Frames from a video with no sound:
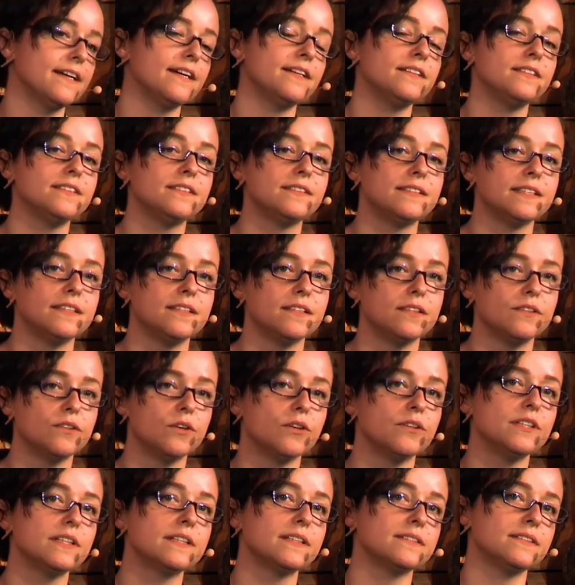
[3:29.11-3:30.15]
I understand that
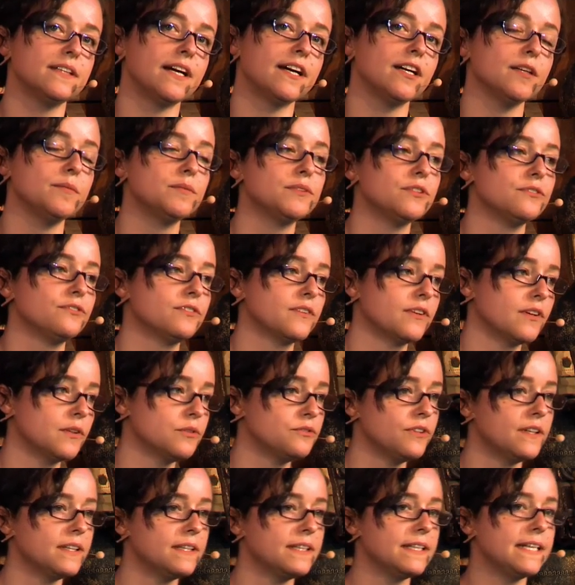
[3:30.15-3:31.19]
other types of
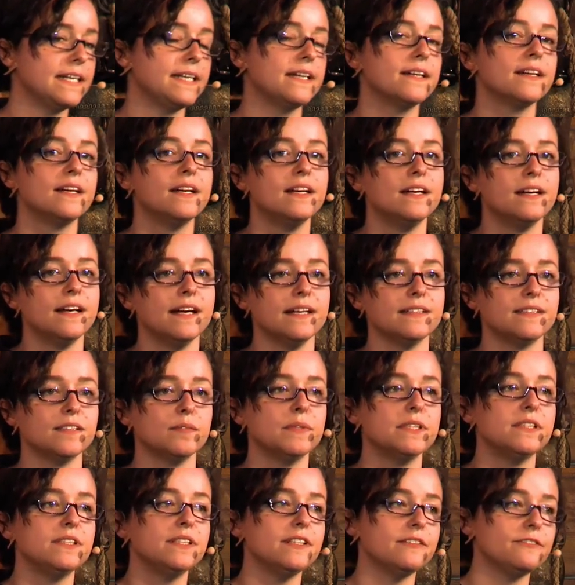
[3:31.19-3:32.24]
crowdfunding has a
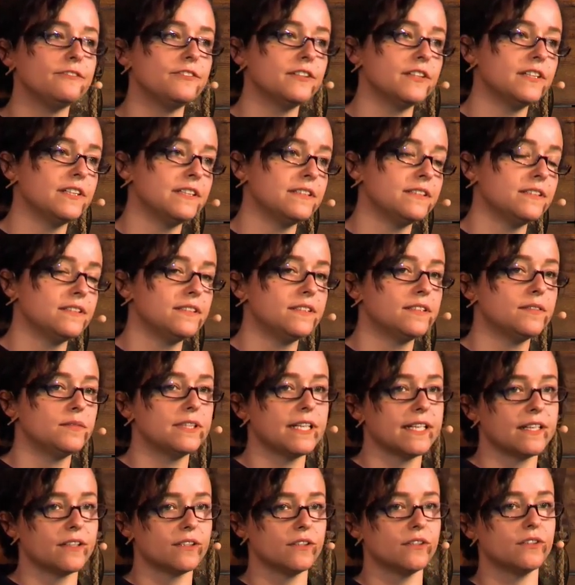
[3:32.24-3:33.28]
bit different
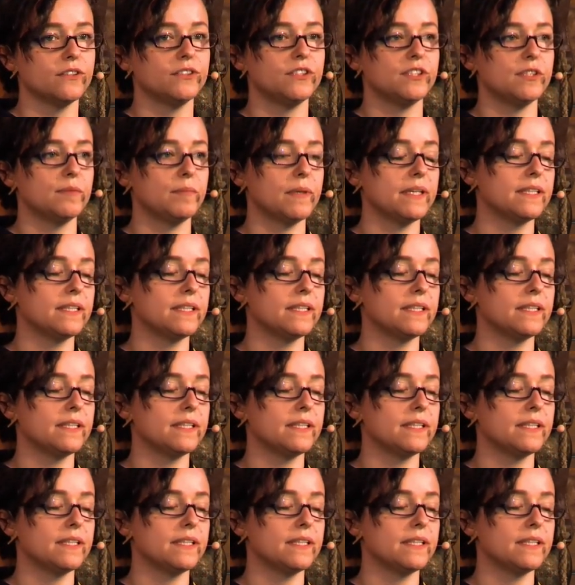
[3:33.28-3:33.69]
psychology,